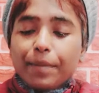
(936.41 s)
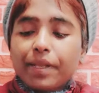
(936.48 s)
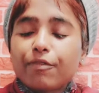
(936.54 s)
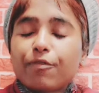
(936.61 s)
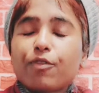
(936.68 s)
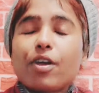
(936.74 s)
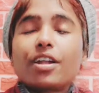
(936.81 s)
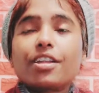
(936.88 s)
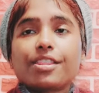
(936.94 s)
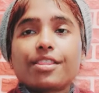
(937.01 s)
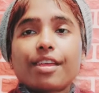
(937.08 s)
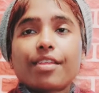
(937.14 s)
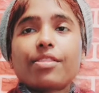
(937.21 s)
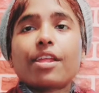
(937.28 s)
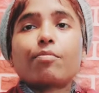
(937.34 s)
If you
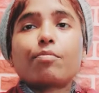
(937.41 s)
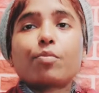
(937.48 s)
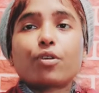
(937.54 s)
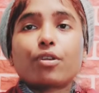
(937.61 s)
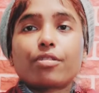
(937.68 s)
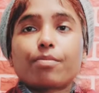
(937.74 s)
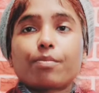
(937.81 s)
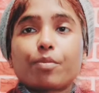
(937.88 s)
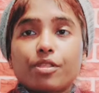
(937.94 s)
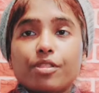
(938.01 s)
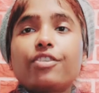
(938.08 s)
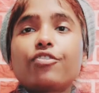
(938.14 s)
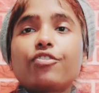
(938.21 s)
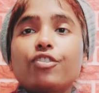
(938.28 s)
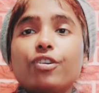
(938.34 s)
understand that
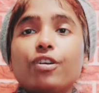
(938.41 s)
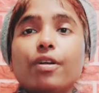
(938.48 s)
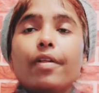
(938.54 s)
procedure,